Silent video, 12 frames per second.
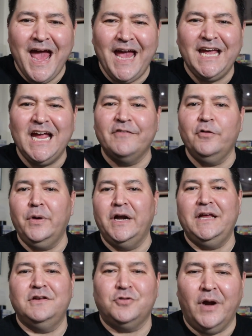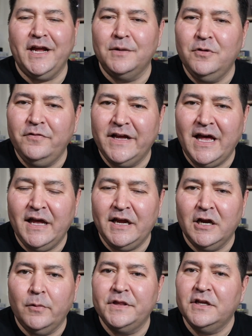Hey everybody, Dragon Movie Guy
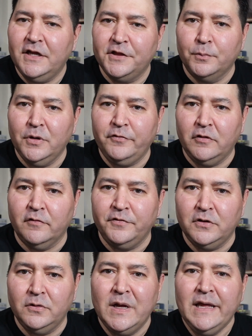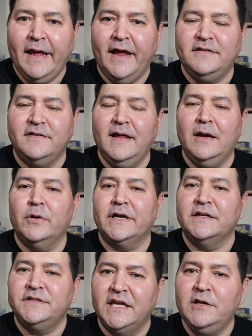here with another movie review, and today we're
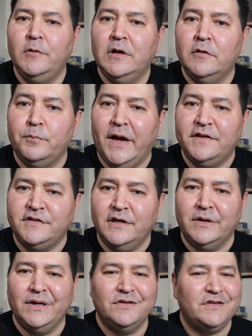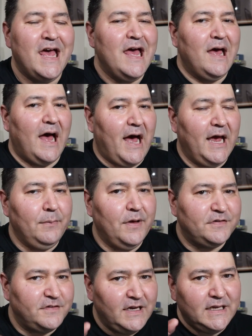continuing with my series, I
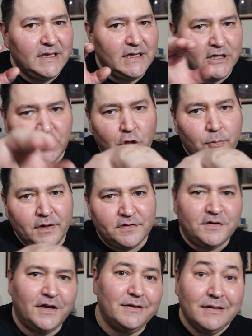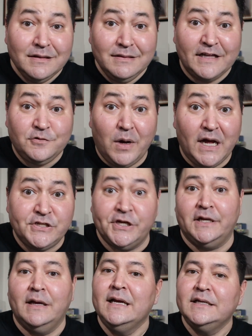Missed It, You Missed It, Let's Watch
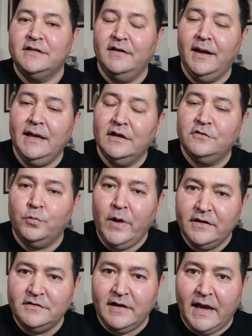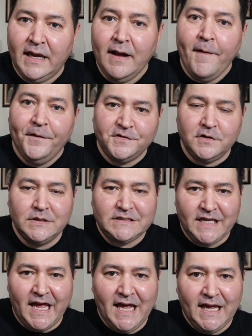It. Today is Wednesday, so
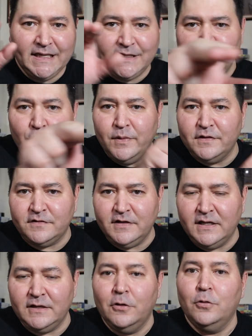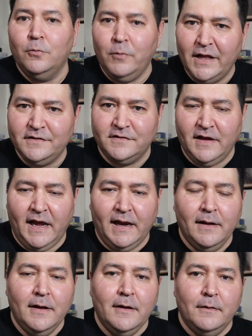it's a You Missed It
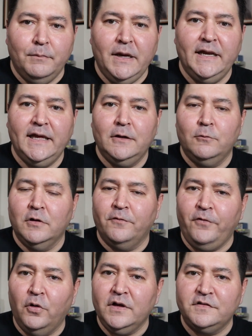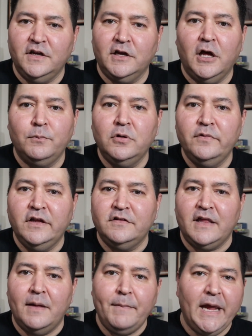Wednesday, meaning we're focusing on
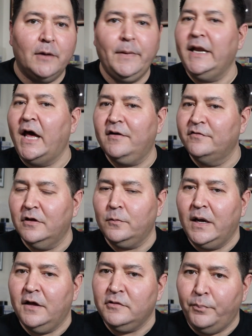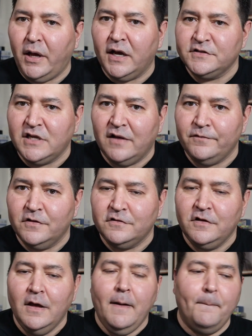movies that may or may not have done well at the box
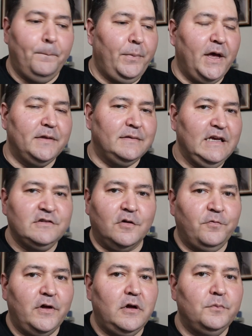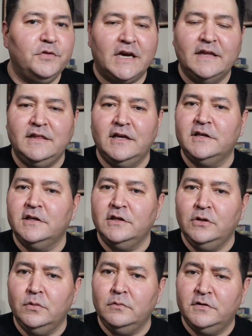office, but these are films that I think
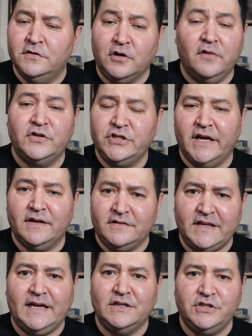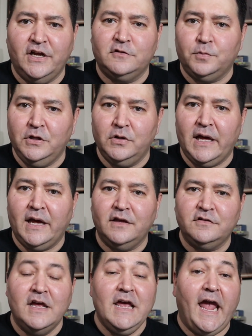deserve a second chance with you
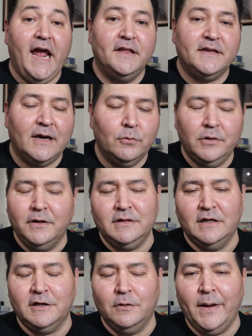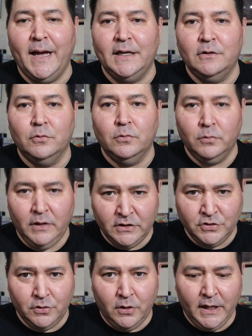guys, and that I really think you might
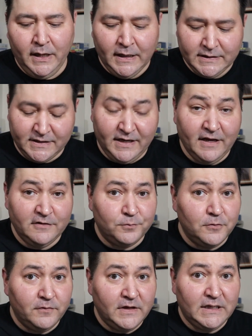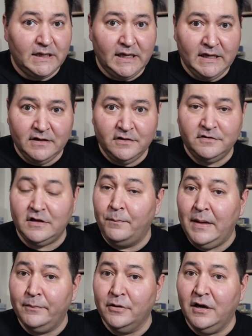enjoy. Today's movie is a
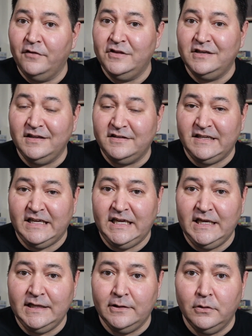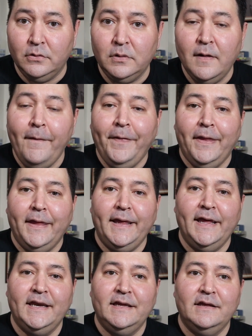member of the DCEU.
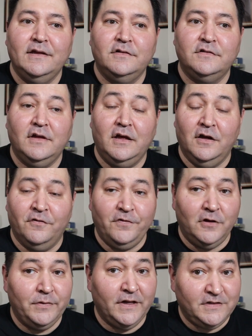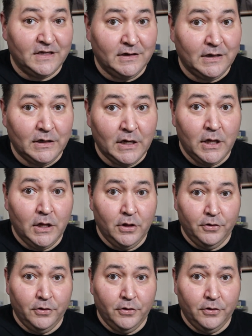It is a film that's in